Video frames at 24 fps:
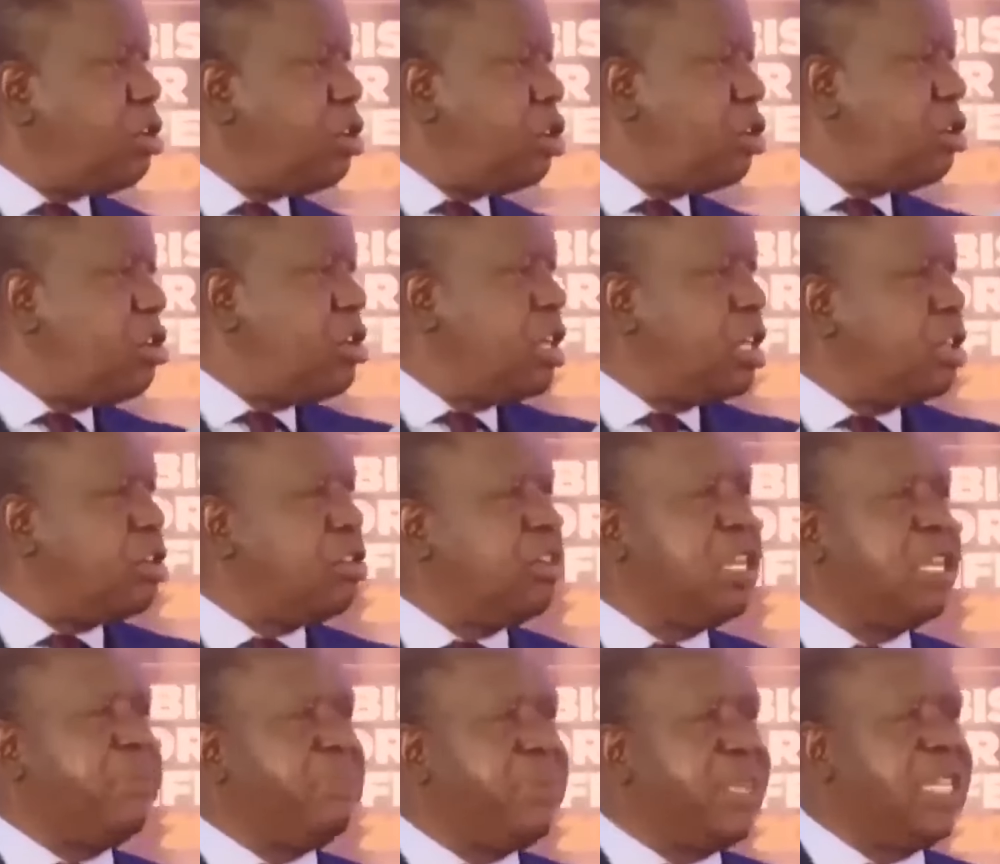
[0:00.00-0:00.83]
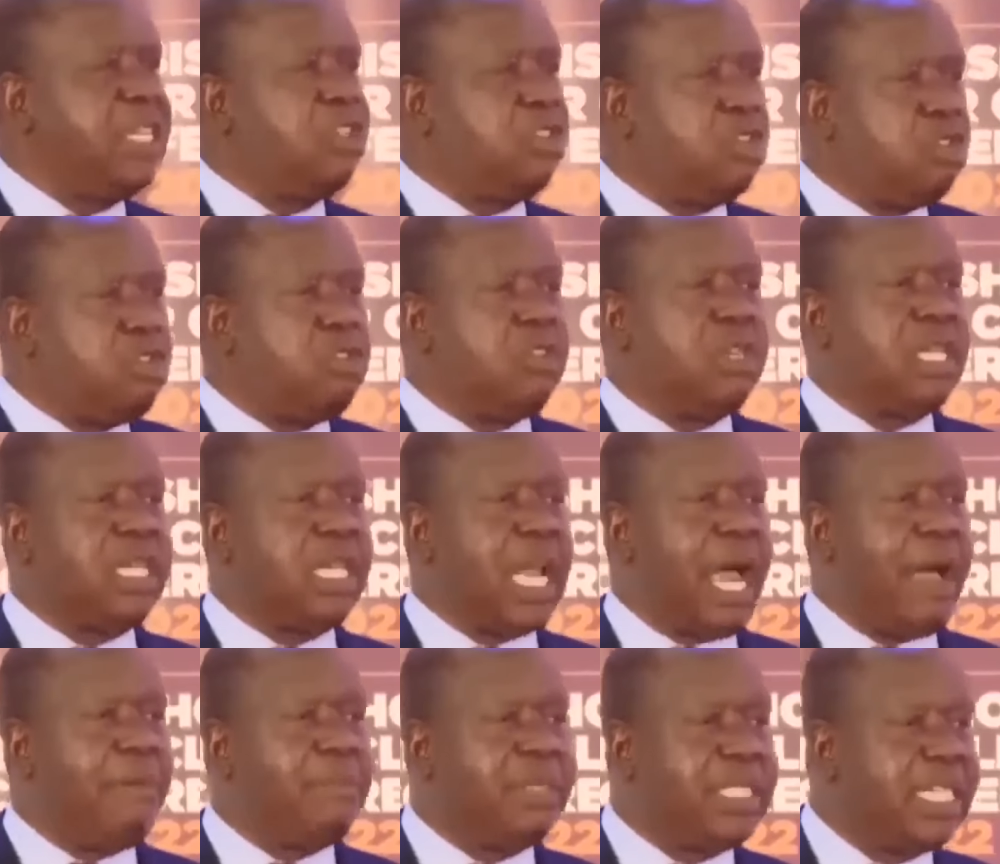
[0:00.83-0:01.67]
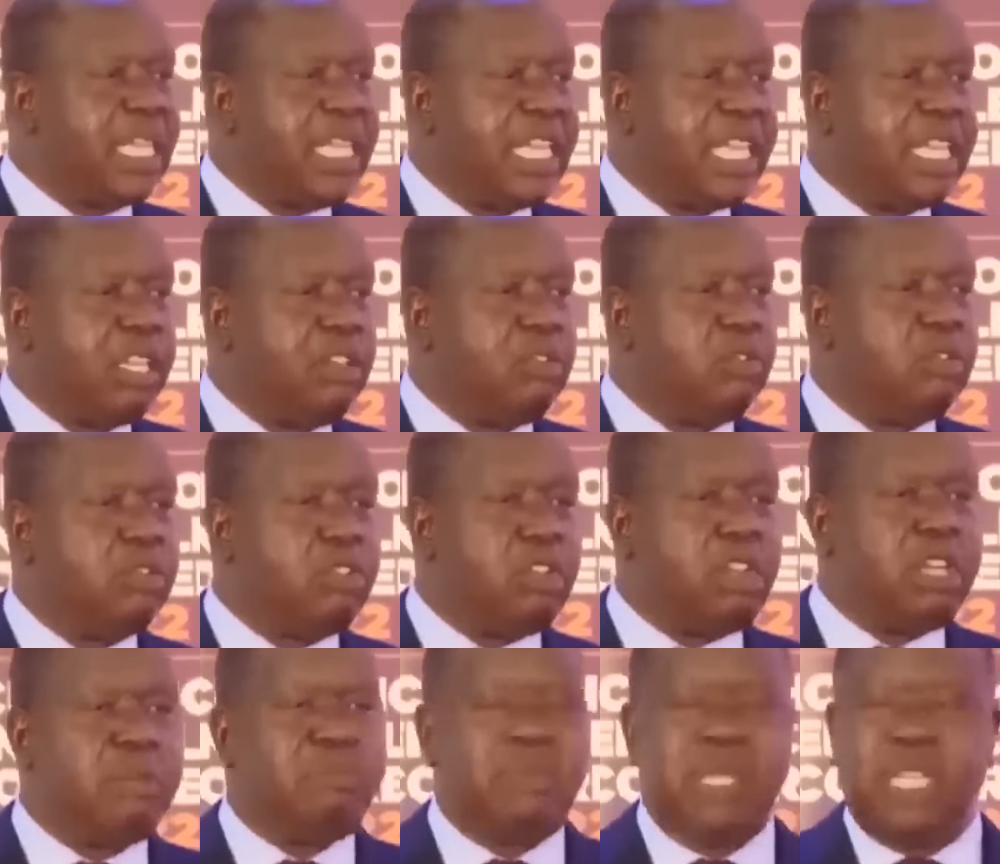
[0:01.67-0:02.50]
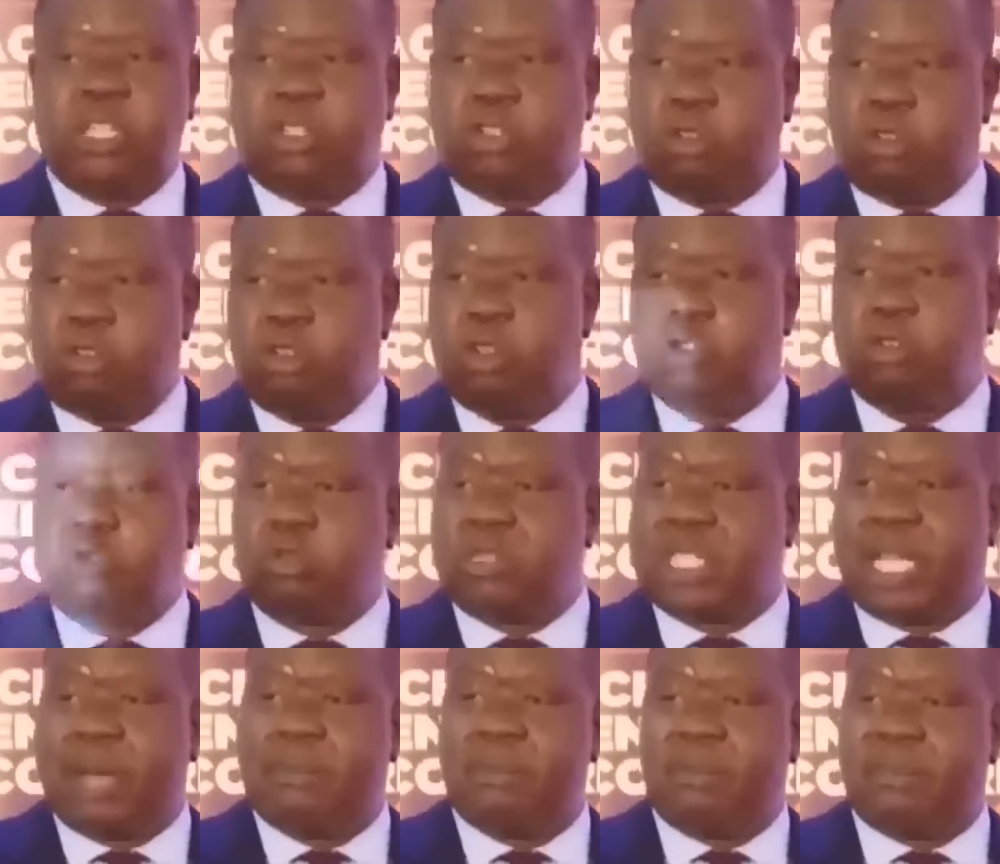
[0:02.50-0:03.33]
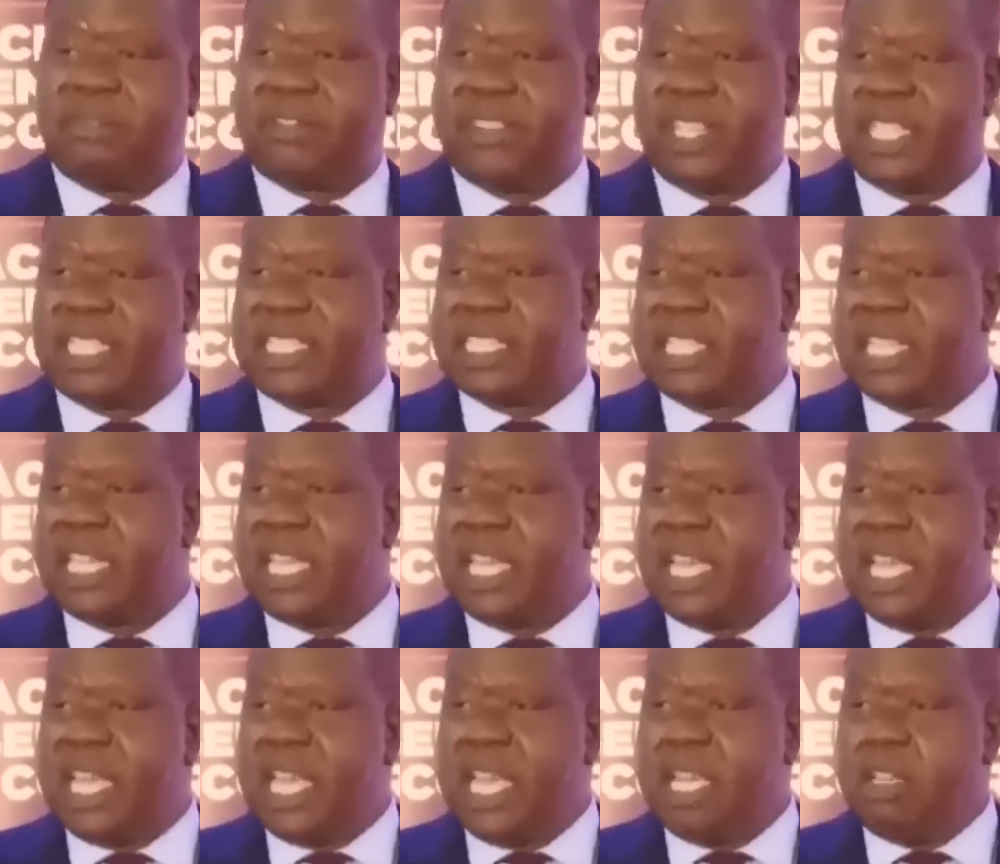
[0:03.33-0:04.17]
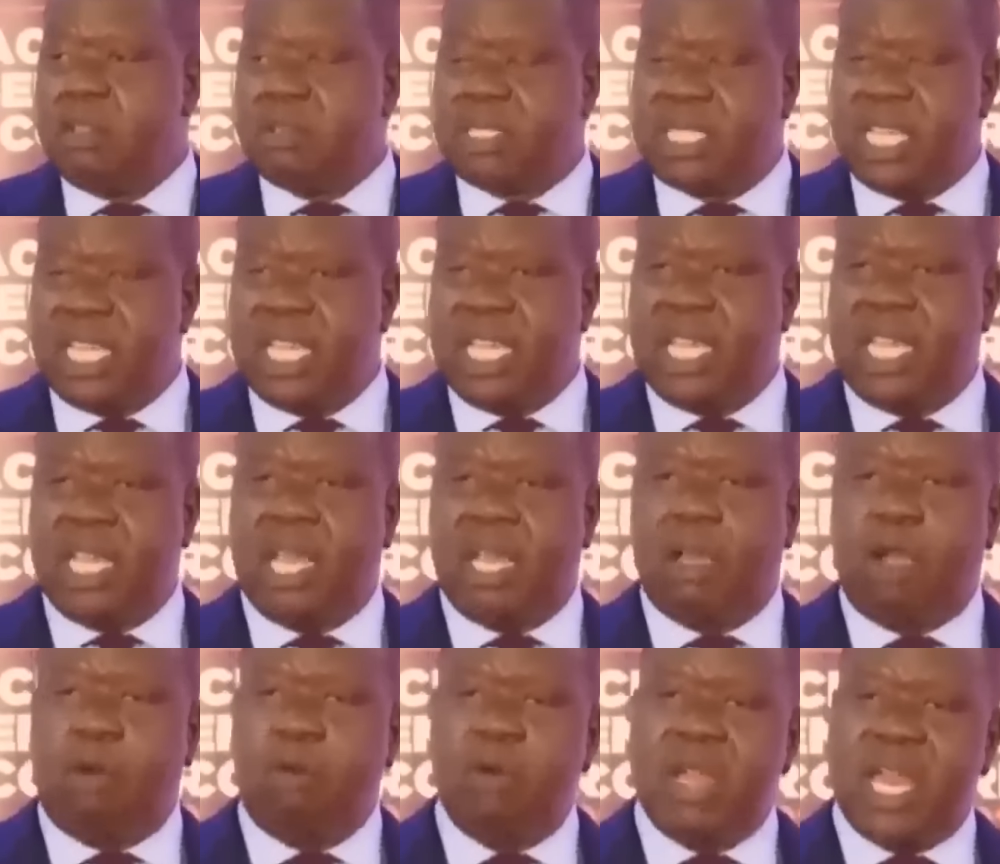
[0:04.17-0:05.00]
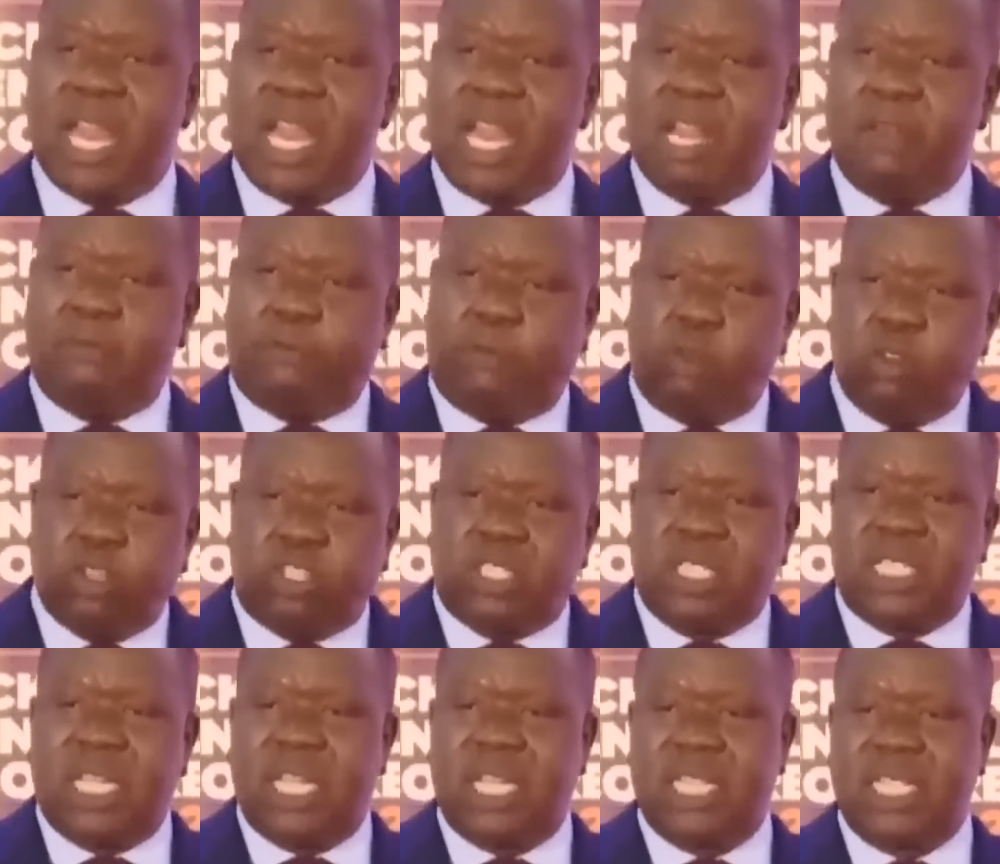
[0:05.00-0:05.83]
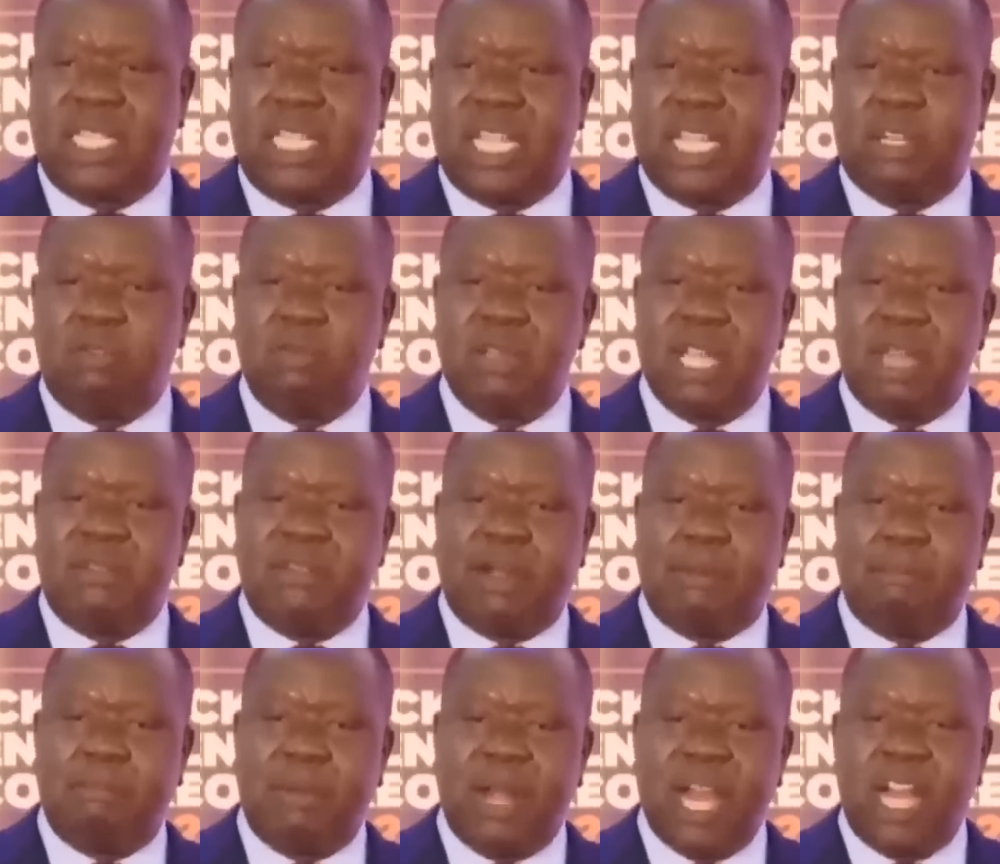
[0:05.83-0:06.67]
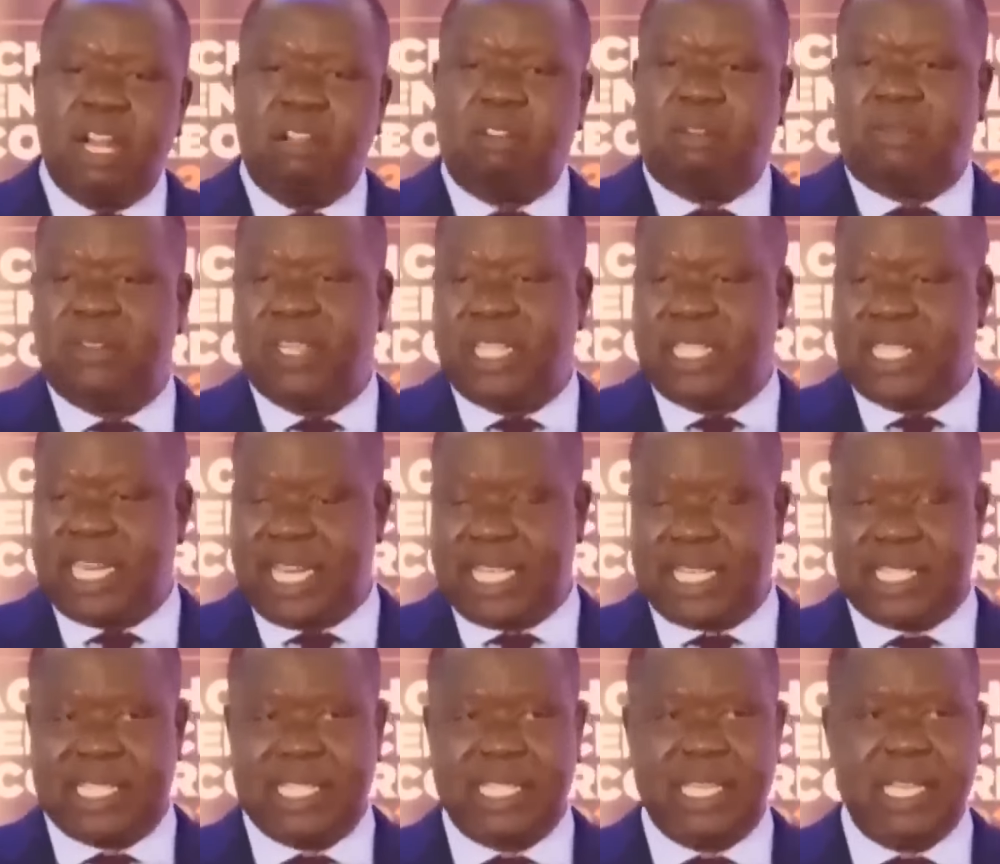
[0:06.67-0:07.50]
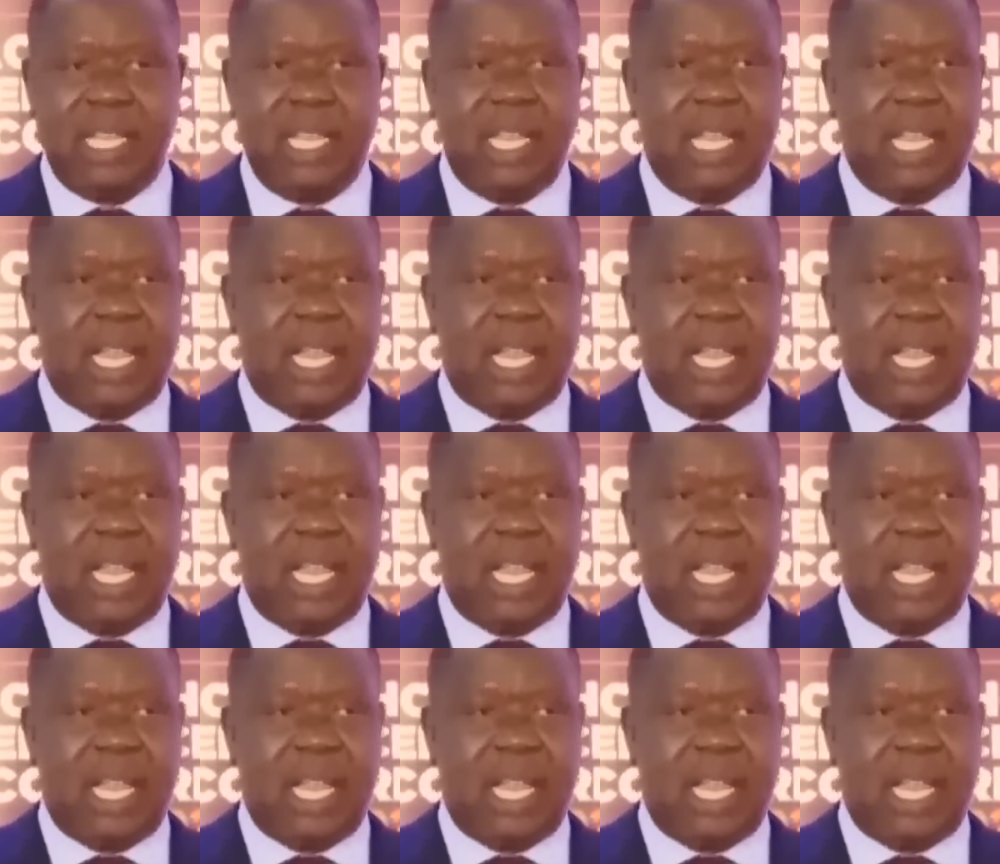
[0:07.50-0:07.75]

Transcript: Don't be drawn. I'm telling you, don't be drawn to some of this. You see, we are unfortunate that we have a brand of leaders.